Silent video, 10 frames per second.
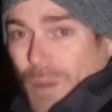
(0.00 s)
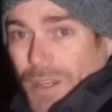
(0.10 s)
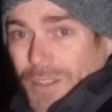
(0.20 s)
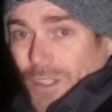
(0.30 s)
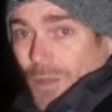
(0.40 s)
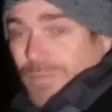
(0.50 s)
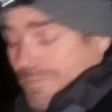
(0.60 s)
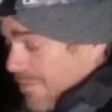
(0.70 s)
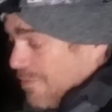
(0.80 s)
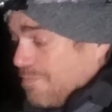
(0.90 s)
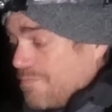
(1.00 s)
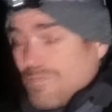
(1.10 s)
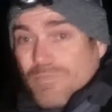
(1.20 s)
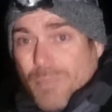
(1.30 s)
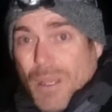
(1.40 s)
another
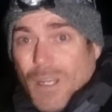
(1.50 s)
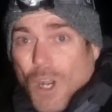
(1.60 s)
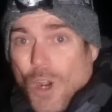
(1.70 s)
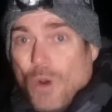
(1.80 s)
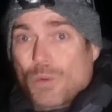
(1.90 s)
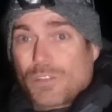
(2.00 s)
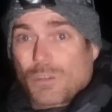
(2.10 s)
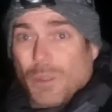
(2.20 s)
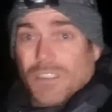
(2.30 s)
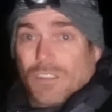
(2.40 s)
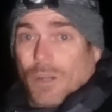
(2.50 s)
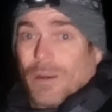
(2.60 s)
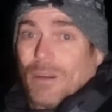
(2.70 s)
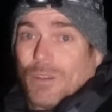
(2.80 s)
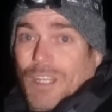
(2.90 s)
big whole squid to go
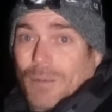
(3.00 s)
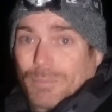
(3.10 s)
out on that